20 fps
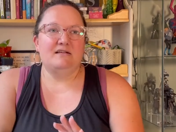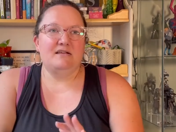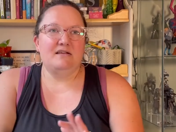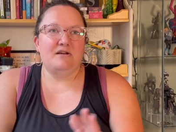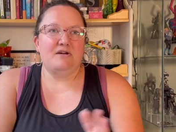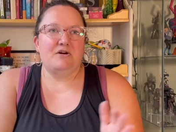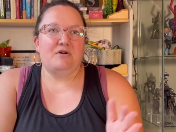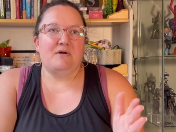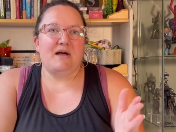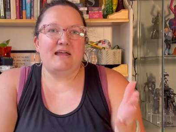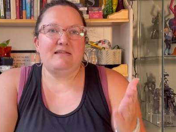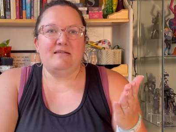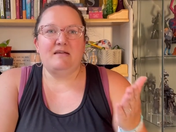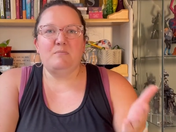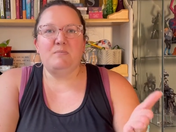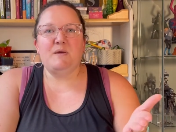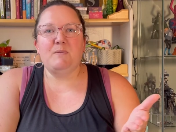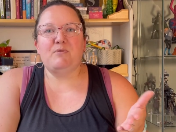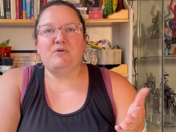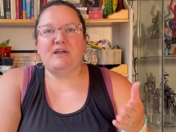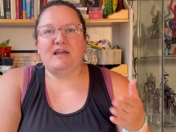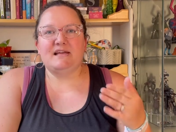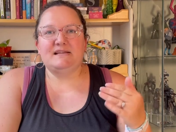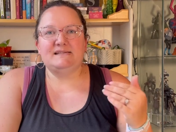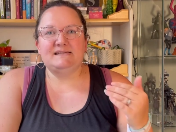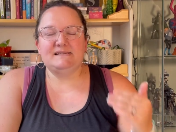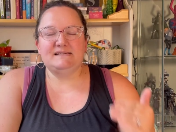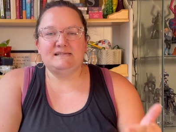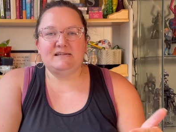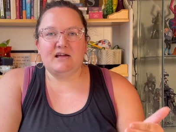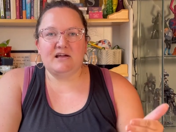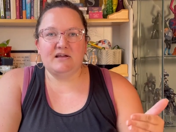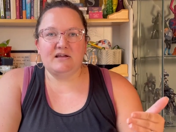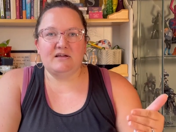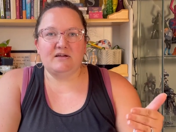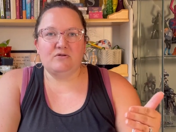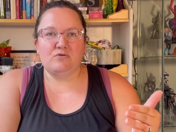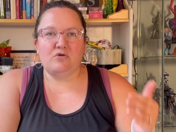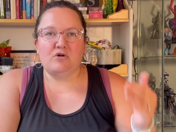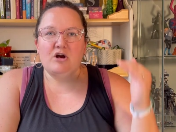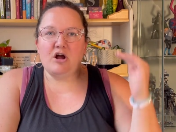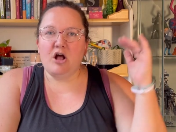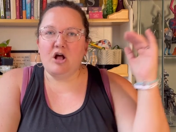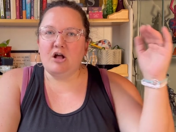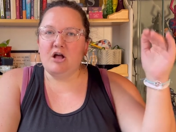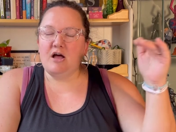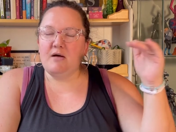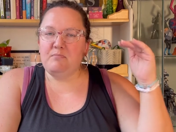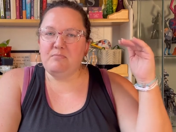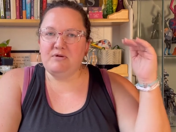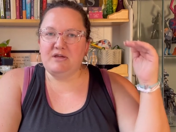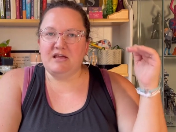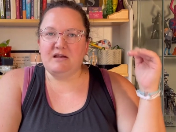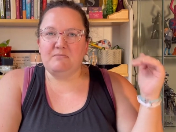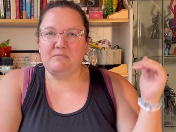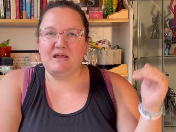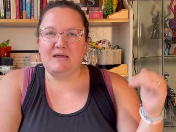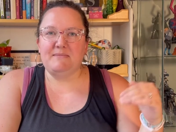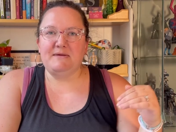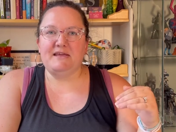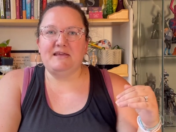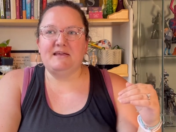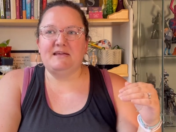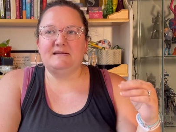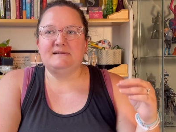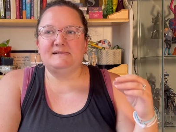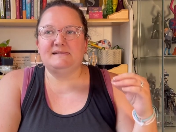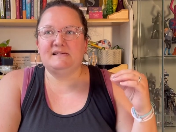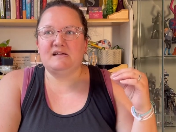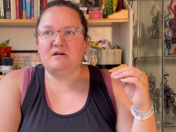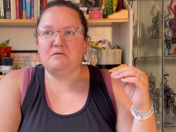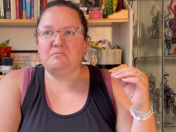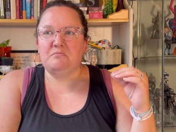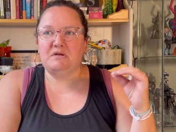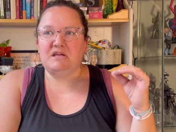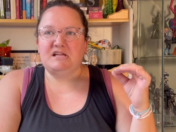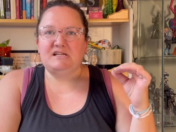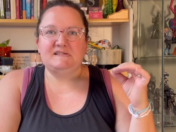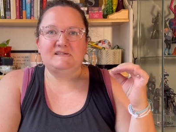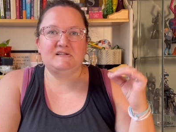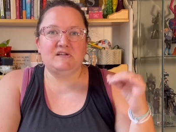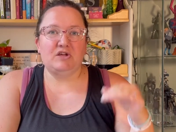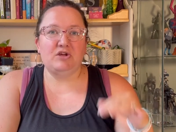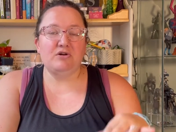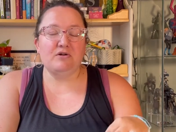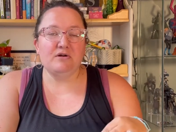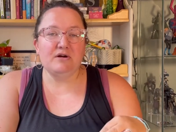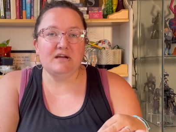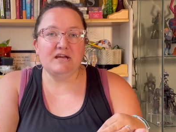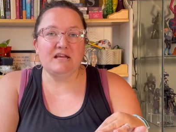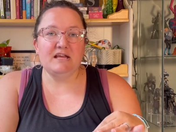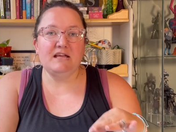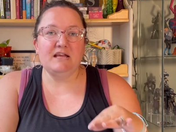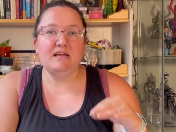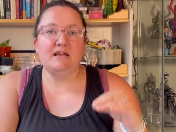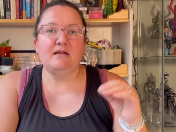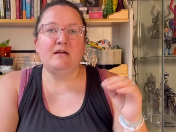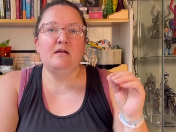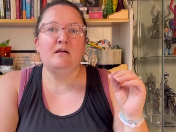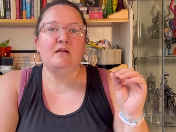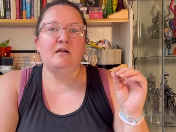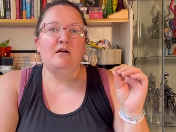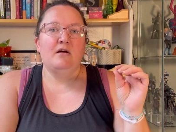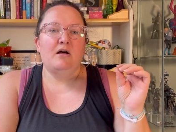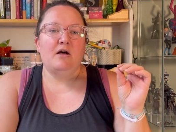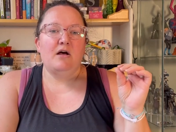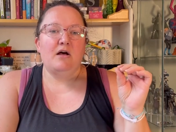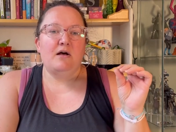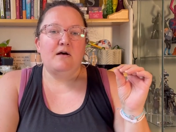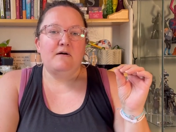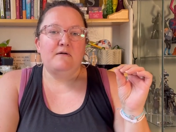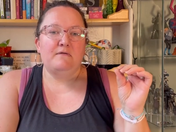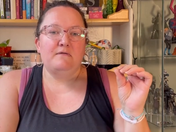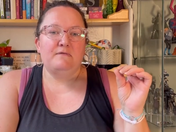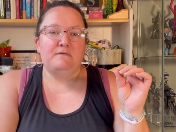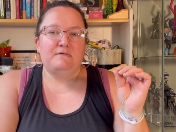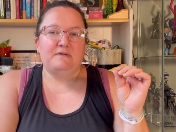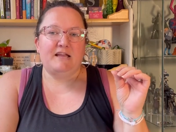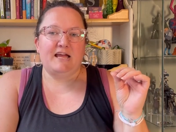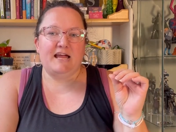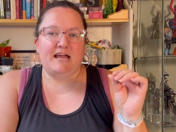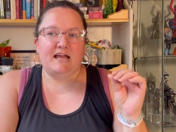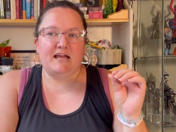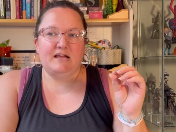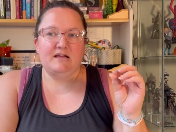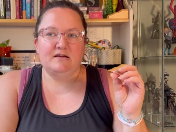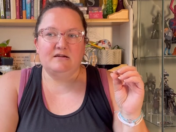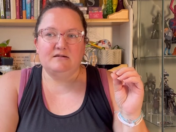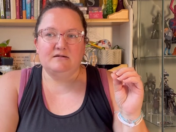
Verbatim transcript: You know, I think people get stuck or hung up in maybe some insecurity of like